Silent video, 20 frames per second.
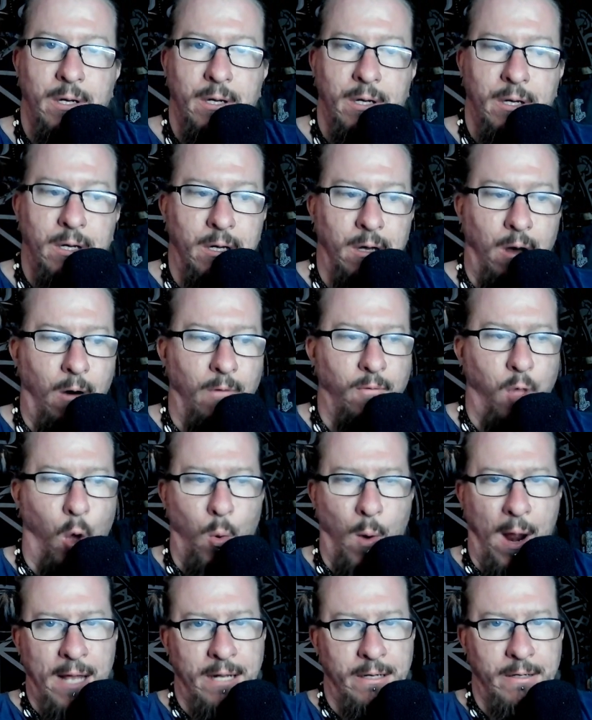of the
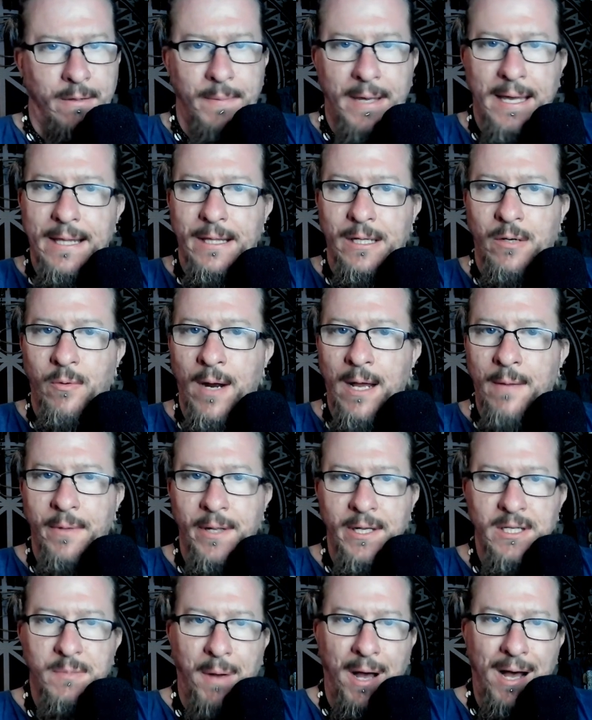Random Heathen Ramblings
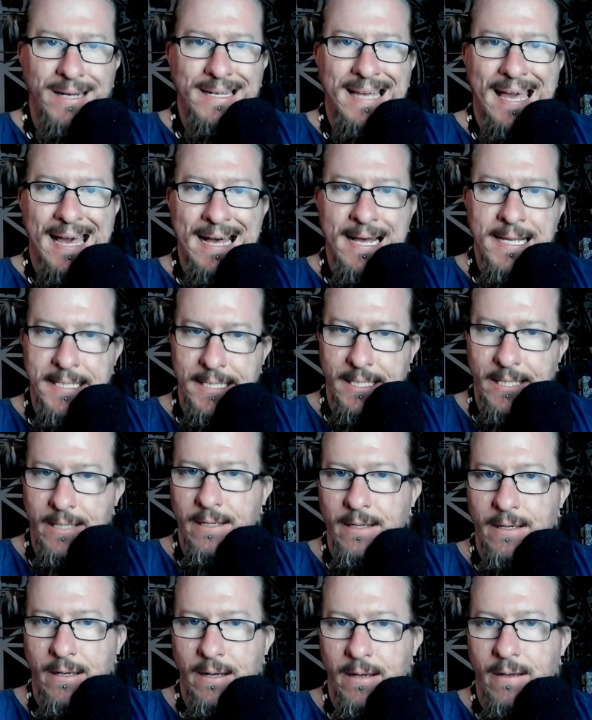podcast.
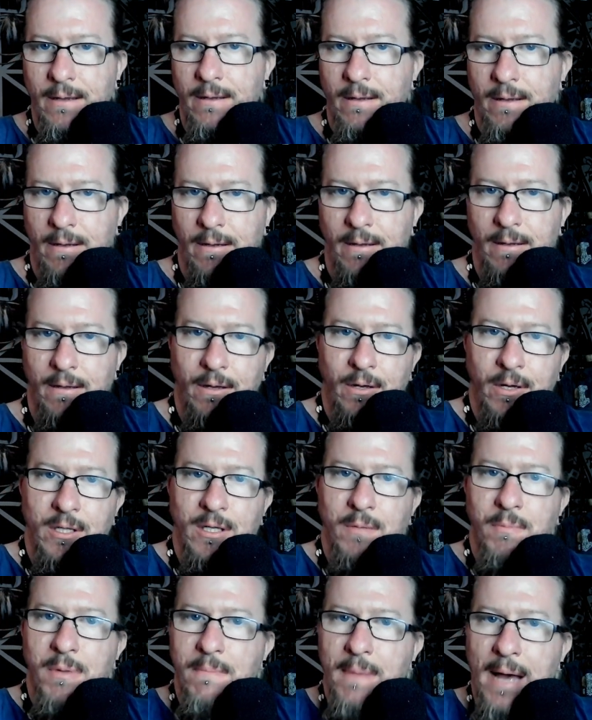Good to be
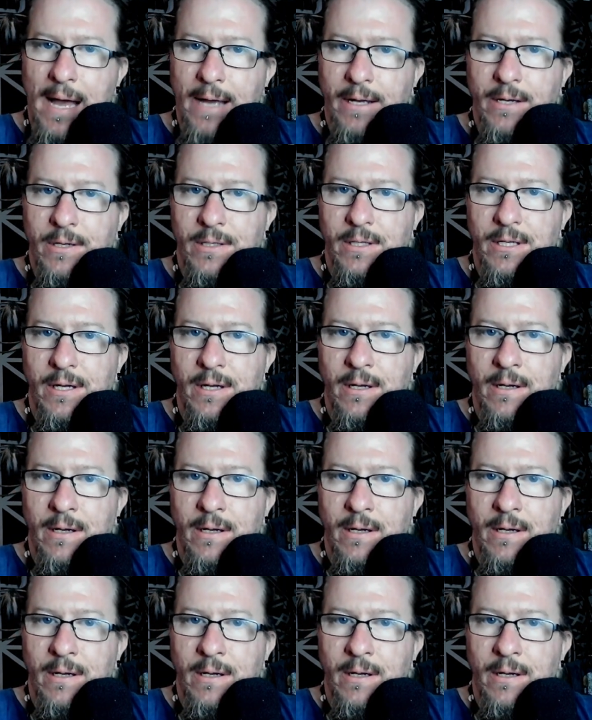back, good to